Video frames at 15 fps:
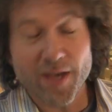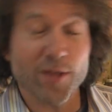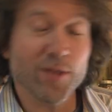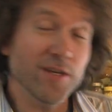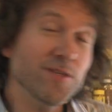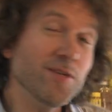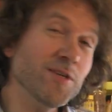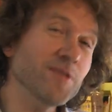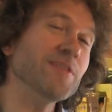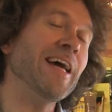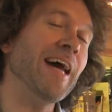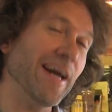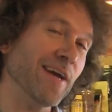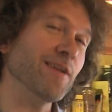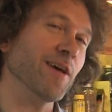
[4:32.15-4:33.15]
This is
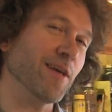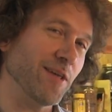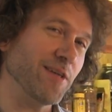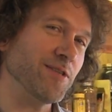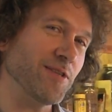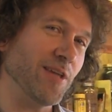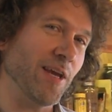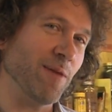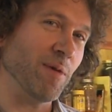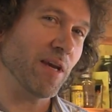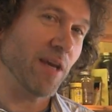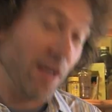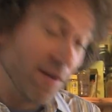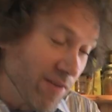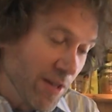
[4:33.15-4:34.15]
technically
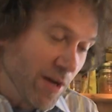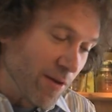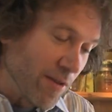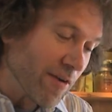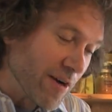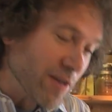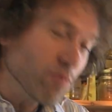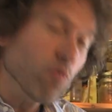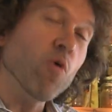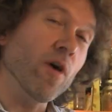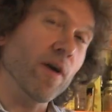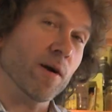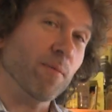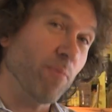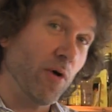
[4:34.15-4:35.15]
steaming. Even though there is
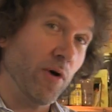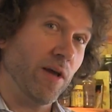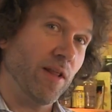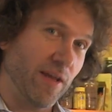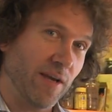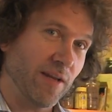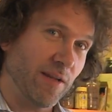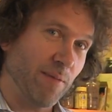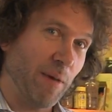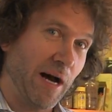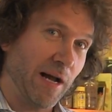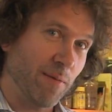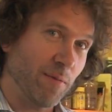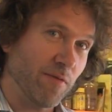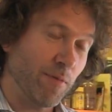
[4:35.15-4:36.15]
water boiling in the
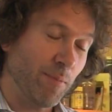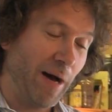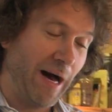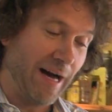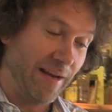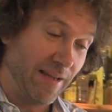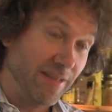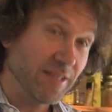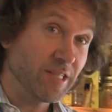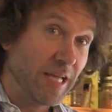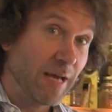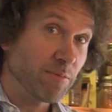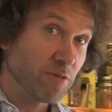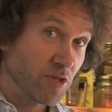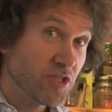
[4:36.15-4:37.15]
bottom of the pot and the
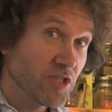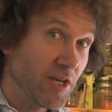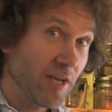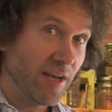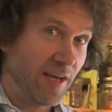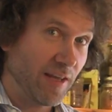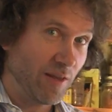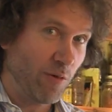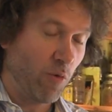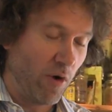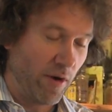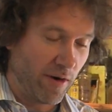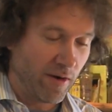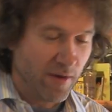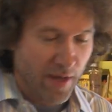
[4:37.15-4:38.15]
stems are sitting in the
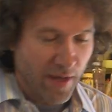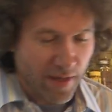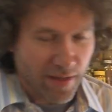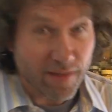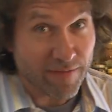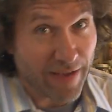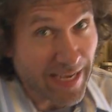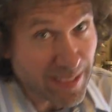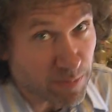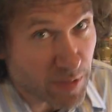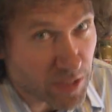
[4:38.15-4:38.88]
water, the vast